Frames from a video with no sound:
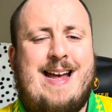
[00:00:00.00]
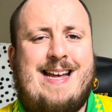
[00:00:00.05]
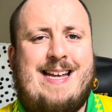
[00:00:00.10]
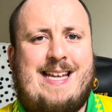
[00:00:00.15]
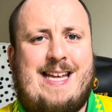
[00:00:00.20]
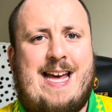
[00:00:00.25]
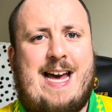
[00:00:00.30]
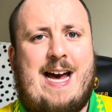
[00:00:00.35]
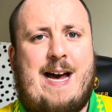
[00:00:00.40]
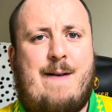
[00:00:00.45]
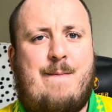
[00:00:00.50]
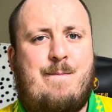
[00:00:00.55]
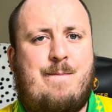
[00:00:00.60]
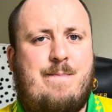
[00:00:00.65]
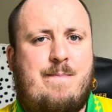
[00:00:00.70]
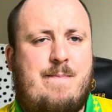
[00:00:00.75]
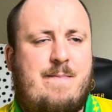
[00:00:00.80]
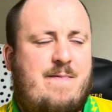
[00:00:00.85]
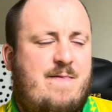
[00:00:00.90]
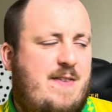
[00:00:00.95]
yeah,
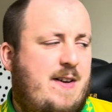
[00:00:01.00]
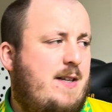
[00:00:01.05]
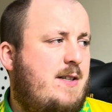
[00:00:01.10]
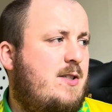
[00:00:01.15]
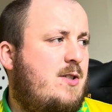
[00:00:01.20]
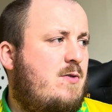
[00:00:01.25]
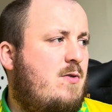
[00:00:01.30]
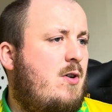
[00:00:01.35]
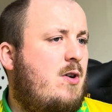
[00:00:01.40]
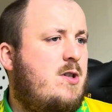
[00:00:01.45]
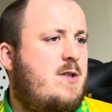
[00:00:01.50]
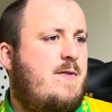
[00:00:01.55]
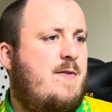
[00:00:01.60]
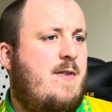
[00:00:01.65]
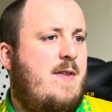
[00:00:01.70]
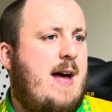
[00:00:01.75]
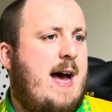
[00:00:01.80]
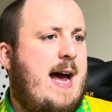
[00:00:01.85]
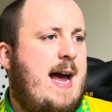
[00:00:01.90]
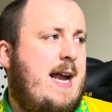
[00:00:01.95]
fingers crossed for
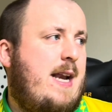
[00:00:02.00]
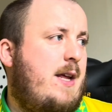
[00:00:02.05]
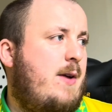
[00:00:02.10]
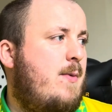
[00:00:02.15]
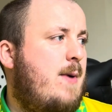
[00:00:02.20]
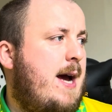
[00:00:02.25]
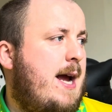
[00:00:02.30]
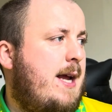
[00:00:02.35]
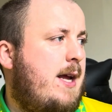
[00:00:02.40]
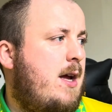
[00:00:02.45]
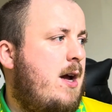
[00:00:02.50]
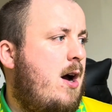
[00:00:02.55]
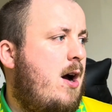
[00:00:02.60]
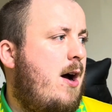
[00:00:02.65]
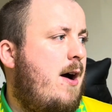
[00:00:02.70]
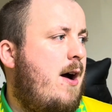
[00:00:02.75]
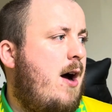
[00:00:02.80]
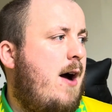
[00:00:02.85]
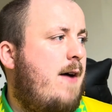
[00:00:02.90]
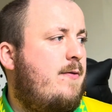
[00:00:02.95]
that anyway.
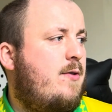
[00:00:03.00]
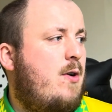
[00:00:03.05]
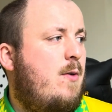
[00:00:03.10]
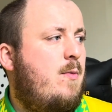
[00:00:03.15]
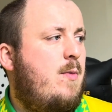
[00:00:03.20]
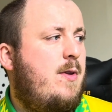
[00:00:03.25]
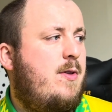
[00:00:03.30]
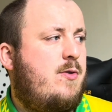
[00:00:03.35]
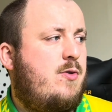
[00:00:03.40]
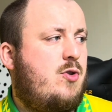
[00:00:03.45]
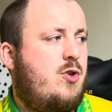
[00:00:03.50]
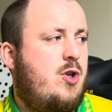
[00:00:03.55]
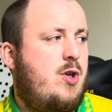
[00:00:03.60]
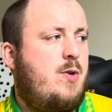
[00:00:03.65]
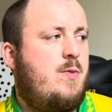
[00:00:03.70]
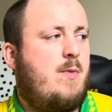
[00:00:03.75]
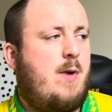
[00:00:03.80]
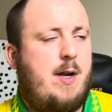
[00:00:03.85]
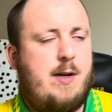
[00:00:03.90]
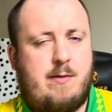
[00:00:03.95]
I've gone with
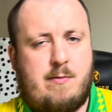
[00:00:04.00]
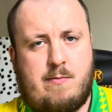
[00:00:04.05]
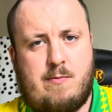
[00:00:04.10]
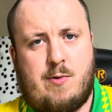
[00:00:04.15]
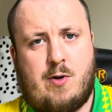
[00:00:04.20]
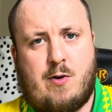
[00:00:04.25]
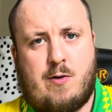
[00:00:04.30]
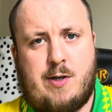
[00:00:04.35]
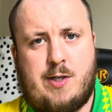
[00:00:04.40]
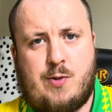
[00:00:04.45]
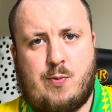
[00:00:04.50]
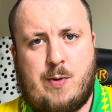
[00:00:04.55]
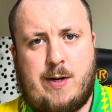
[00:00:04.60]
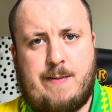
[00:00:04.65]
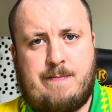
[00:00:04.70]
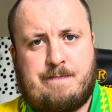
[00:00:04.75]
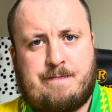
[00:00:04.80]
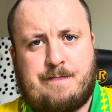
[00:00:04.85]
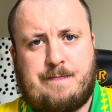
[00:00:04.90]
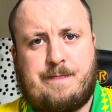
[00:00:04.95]
2-1 Norwich
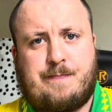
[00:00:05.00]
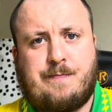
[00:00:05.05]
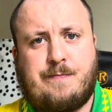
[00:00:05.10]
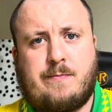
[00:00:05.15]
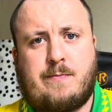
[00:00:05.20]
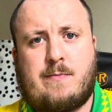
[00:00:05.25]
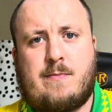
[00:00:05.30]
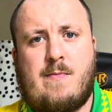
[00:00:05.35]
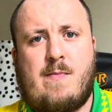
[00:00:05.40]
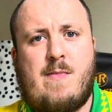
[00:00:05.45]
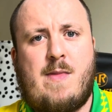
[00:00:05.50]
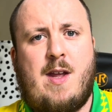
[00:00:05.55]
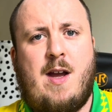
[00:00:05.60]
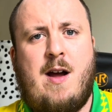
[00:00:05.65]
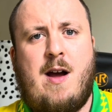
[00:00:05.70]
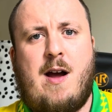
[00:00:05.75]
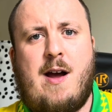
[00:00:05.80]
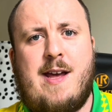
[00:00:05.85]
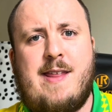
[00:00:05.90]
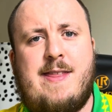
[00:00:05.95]
win.
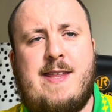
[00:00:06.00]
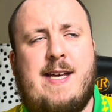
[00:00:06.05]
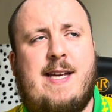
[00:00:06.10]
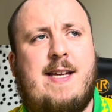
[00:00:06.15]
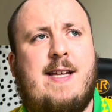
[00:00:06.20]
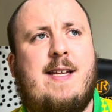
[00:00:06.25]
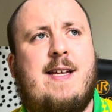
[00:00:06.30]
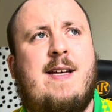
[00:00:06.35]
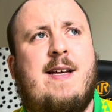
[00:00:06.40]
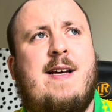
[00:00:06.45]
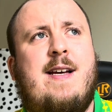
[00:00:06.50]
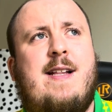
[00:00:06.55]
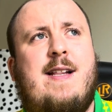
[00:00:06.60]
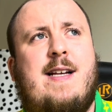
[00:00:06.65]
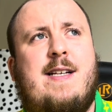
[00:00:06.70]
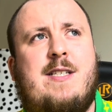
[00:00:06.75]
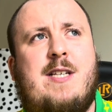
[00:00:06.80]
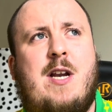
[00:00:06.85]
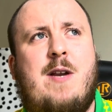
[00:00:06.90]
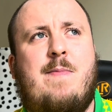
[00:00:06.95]
I think
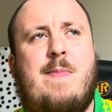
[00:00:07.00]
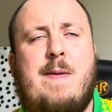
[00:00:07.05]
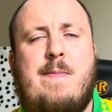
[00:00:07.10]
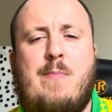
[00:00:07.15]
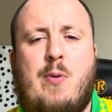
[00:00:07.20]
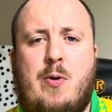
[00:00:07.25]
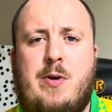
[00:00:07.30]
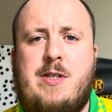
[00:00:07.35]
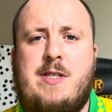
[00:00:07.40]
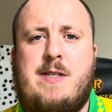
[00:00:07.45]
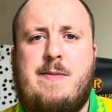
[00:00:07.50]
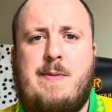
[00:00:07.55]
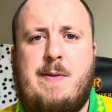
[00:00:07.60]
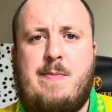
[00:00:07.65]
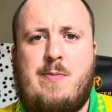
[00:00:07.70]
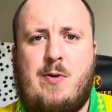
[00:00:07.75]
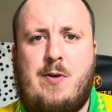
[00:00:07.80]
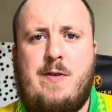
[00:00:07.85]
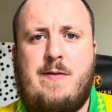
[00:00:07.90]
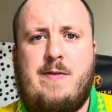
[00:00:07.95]
there's going to be points to be
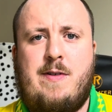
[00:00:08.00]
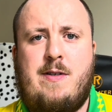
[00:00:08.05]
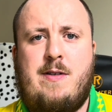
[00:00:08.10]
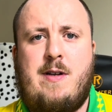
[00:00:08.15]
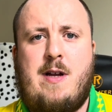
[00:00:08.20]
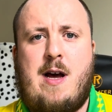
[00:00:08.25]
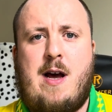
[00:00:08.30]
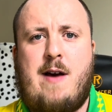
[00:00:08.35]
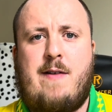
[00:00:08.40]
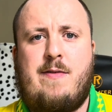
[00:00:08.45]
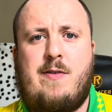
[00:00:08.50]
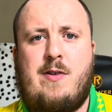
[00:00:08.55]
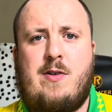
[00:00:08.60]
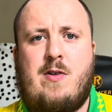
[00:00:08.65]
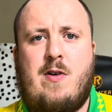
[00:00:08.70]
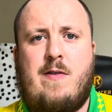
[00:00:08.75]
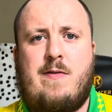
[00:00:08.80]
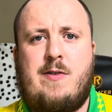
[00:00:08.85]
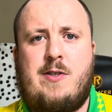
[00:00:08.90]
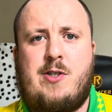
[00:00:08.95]
proven after the
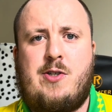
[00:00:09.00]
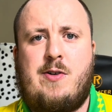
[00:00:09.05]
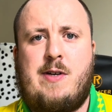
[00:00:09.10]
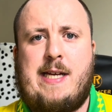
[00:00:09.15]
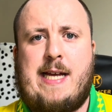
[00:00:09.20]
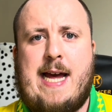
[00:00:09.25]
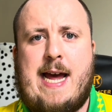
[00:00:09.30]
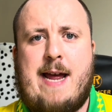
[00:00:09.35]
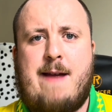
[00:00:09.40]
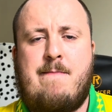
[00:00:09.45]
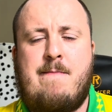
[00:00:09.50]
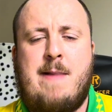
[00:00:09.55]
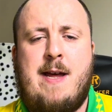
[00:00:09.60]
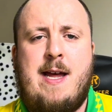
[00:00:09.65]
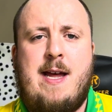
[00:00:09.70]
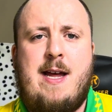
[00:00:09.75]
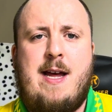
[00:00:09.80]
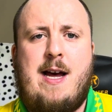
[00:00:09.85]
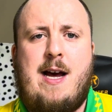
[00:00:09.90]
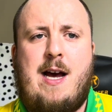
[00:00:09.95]
Coventry game.
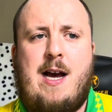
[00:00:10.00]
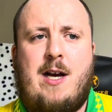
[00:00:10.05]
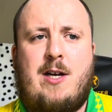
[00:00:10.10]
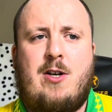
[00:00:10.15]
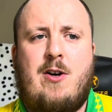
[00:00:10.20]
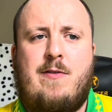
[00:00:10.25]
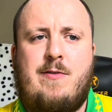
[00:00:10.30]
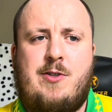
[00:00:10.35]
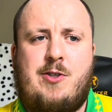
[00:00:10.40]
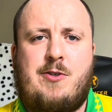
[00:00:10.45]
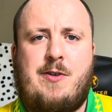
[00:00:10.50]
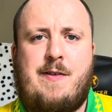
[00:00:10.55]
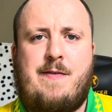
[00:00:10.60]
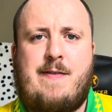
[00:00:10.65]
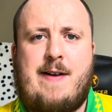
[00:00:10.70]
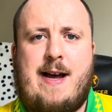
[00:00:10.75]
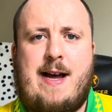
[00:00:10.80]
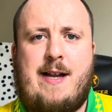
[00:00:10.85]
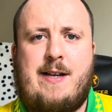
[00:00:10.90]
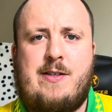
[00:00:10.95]
Coventry
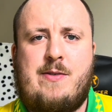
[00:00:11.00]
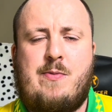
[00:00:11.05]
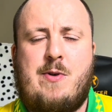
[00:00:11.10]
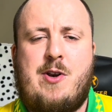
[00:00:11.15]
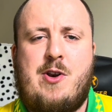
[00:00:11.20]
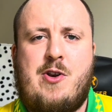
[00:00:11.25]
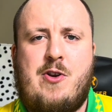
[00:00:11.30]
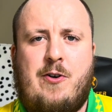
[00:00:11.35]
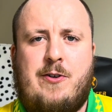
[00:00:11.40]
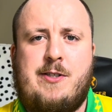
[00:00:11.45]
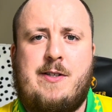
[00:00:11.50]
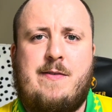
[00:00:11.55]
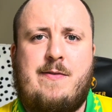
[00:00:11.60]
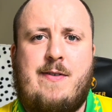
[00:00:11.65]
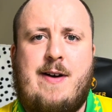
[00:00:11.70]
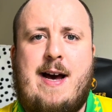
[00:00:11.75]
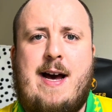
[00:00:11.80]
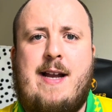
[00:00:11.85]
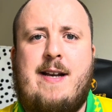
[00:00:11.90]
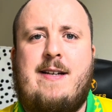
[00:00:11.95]
fans were not a
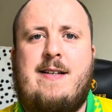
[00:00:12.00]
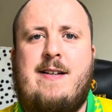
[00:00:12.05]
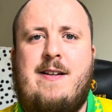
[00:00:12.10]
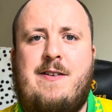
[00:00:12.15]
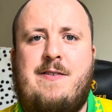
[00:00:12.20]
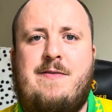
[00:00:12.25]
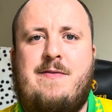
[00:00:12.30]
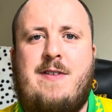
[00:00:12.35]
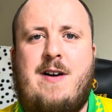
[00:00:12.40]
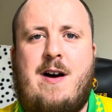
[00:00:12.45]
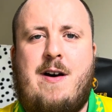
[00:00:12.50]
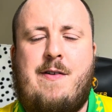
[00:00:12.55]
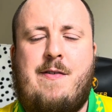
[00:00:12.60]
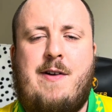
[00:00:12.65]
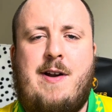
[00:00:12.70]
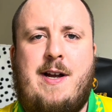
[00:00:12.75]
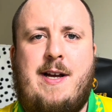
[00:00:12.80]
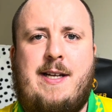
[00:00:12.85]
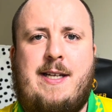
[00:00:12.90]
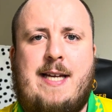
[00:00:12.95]
fan of
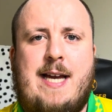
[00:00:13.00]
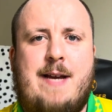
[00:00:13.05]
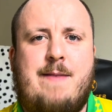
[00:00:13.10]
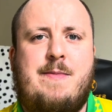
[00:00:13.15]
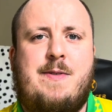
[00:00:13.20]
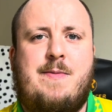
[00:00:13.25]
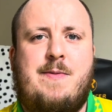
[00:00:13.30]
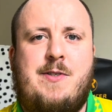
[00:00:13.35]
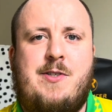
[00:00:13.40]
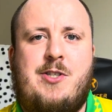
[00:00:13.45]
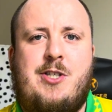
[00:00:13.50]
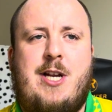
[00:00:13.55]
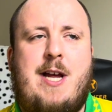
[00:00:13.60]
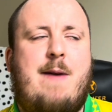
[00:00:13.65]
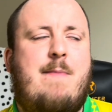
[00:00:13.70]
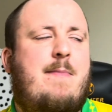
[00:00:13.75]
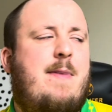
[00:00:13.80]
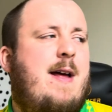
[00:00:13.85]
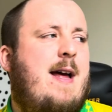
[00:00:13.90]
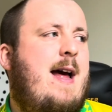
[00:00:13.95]
our
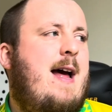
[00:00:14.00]
gamesmanship.